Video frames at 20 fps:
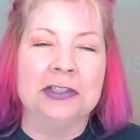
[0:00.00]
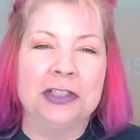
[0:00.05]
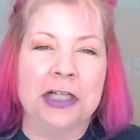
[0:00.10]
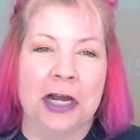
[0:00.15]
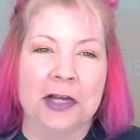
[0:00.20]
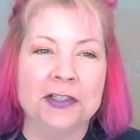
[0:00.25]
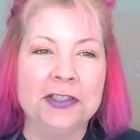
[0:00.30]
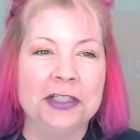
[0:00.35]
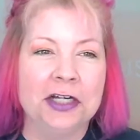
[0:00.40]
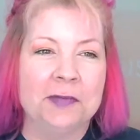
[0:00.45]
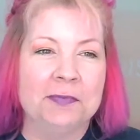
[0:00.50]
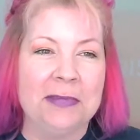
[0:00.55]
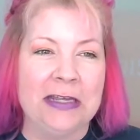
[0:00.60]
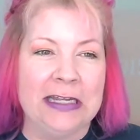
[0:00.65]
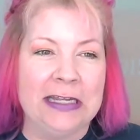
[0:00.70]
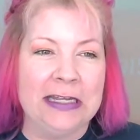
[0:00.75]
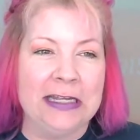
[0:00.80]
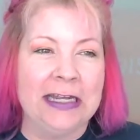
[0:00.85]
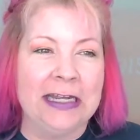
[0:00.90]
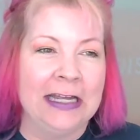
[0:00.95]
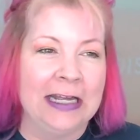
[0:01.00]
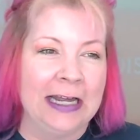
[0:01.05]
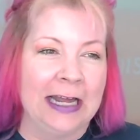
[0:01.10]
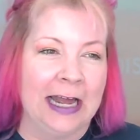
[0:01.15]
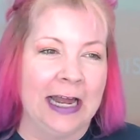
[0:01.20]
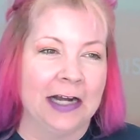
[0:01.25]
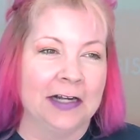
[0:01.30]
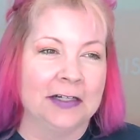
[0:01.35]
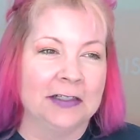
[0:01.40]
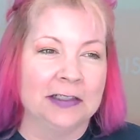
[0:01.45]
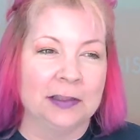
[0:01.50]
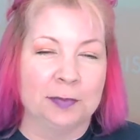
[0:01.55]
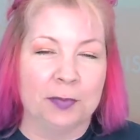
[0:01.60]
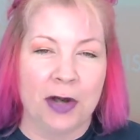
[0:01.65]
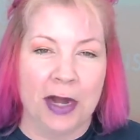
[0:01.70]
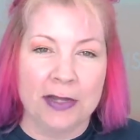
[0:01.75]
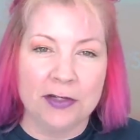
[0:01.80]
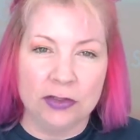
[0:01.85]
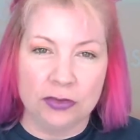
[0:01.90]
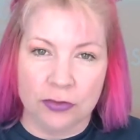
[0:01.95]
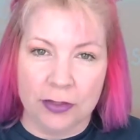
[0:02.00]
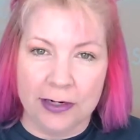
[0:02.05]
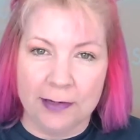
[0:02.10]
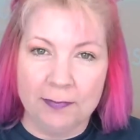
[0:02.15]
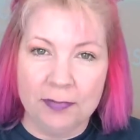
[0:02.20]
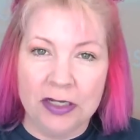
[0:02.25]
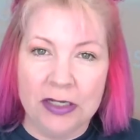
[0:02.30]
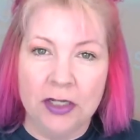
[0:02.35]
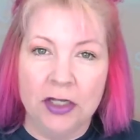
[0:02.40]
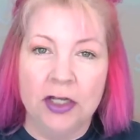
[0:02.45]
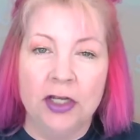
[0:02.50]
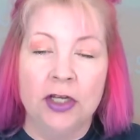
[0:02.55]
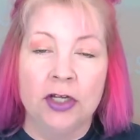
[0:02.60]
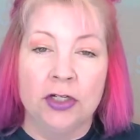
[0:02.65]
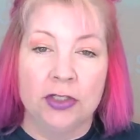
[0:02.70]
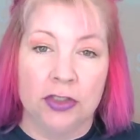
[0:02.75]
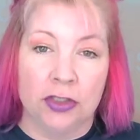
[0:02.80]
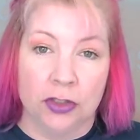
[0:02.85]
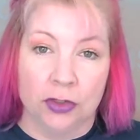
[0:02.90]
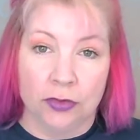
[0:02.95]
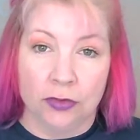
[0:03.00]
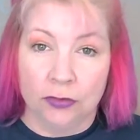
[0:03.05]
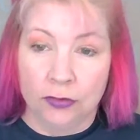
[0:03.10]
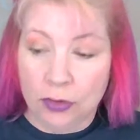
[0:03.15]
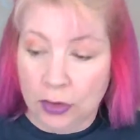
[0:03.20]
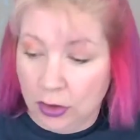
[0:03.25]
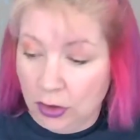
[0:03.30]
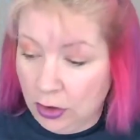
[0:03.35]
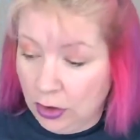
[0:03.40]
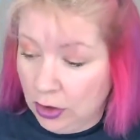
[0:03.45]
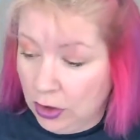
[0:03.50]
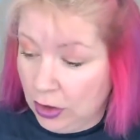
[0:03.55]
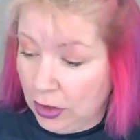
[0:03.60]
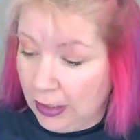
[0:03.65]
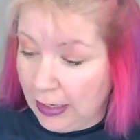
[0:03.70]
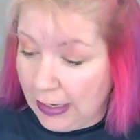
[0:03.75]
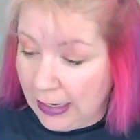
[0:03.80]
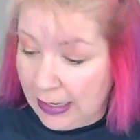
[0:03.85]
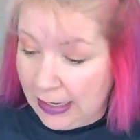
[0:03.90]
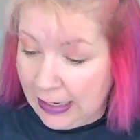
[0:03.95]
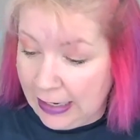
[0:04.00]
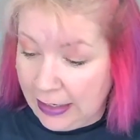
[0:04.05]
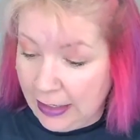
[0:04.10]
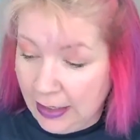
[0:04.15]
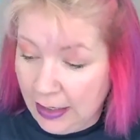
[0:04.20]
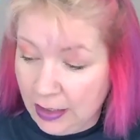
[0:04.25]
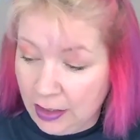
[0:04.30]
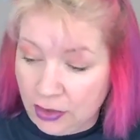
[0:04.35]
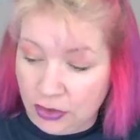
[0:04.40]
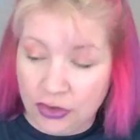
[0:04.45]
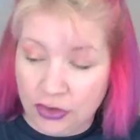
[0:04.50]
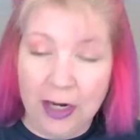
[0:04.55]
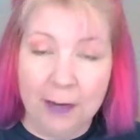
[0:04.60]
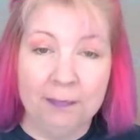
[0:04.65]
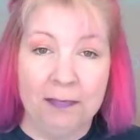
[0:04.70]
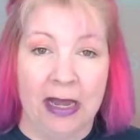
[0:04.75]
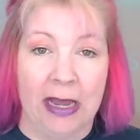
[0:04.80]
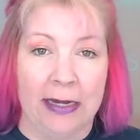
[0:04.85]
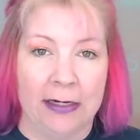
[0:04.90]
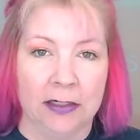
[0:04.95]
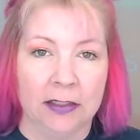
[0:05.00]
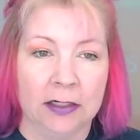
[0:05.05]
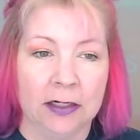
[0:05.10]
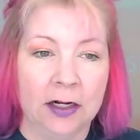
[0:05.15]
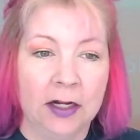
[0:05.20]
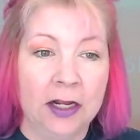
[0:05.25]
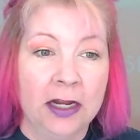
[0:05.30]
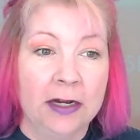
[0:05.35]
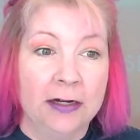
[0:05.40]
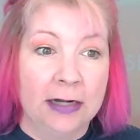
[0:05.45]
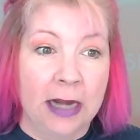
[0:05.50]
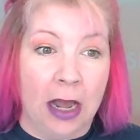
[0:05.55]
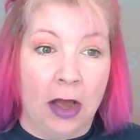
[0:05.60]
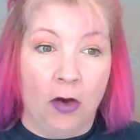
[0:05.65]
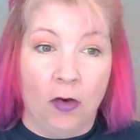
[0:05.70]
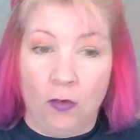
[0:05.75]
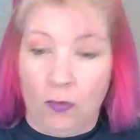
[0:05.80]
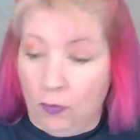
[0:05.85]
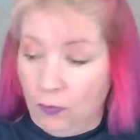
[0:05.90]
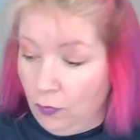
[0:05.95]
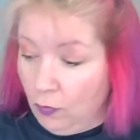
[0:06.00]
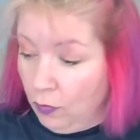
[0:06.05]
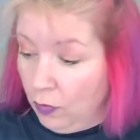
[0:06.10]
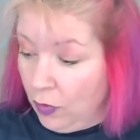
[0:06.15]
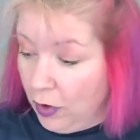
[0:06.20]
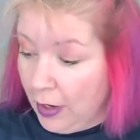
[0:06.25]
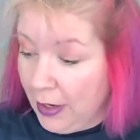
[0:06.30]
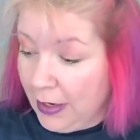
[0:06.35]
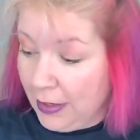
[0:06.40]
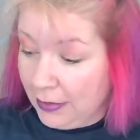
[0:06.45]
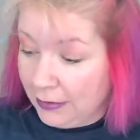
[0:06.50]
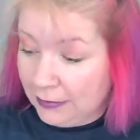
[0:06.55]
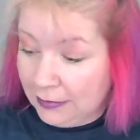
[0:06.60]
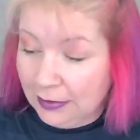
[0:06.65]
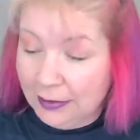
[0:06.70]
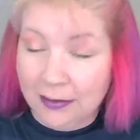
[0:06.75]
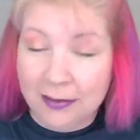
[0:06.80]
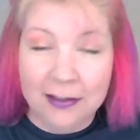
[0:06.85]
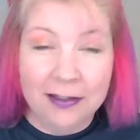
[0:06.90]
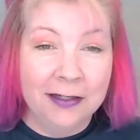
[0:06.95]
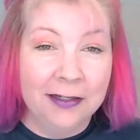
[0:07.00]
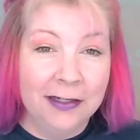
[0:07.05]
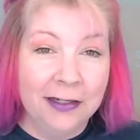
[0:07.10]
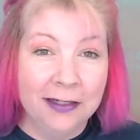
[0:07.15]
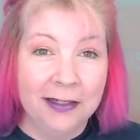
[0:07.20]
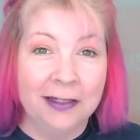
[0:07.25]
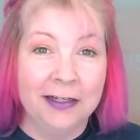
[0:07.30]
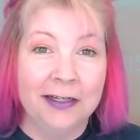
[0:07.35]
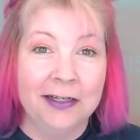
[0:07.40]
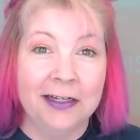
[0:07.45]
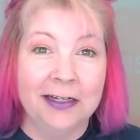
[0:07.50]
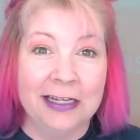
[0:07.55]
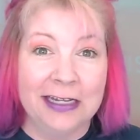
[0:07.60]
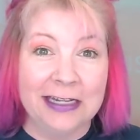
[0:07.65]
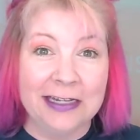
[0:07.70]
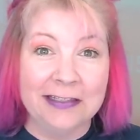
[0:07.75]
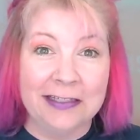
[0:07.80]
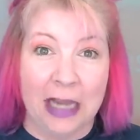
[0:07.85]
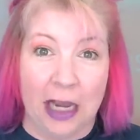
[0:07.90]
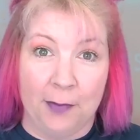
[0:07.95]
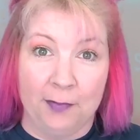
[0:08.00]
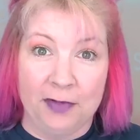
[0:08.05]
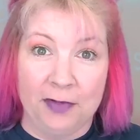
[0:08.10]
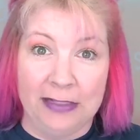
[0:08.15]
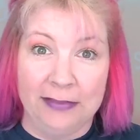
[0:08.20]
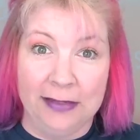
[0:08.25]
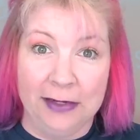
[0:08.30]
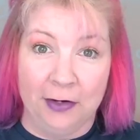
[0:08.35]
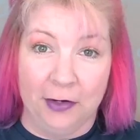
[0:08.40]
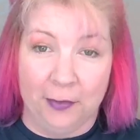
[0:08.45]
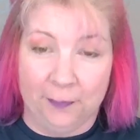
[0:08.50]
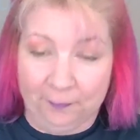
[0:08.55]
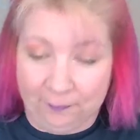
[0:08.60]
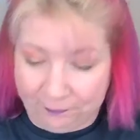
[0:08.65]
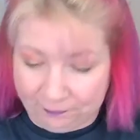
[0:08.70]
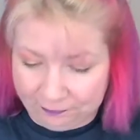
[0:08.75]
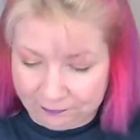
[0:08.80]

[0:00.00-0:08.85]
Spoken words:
Josh took me on a surprise trip to a gem mine. Now, what is happening there?